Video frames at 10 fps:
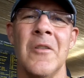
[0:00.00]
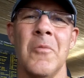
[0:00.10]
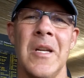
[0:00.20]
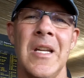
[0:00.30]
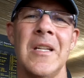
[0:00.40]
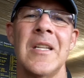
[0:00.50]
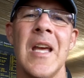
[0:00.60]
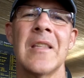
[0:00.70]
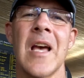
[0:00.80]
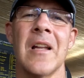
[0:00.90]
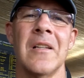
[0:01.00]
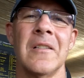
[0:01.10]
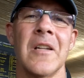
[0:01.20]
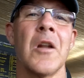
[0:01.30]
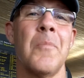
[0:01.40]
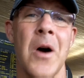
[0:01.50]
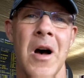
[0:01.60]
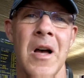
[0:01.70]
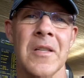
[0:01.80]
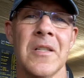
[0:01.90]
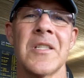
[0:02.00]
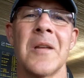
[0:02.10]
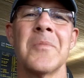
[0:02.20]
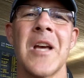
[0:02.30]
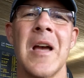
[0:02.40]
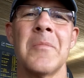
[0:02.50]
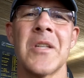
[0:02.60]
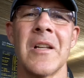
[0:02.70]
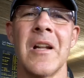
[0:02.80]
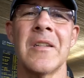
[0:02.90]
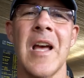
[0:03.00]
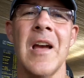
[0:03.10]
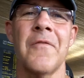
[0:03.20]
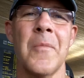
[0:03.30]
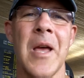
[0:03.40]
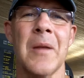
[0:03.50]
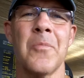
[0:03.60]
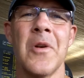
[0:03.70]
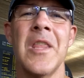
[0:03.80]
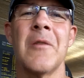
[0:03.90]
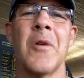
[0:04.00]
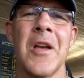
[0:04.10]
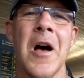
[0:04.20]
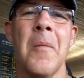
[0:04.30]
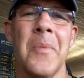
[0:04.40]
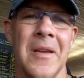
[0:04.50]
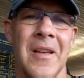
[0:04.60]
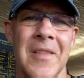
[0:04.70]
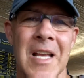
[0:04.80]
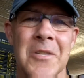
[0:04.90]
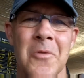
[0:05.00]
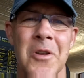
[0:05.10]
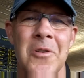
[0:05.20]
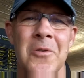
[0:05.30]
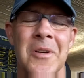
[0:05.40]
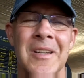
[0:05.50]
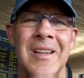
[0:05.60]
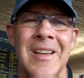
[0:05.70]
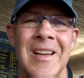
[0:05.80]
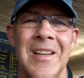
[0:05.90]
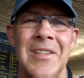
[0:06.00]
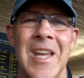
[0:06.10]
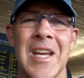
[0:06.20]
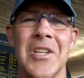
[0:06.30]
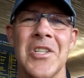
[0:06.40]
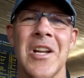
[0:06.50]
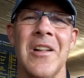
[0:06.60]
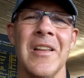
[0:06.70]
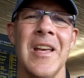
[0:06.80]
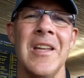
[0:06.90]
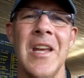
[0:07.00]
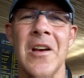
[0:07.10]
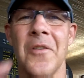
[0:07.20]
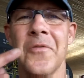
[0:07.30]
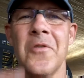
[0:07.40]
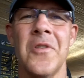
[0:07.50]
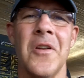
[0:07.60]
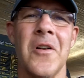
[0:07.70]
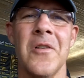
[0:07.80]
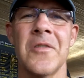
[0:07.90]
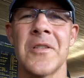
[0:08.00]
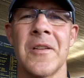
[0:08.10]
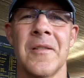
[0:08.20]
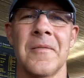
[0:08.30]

we need to take that little pause, and sometimes a little diaphragmatic breathing will help. And that's where you take a gentle inhale through the nose,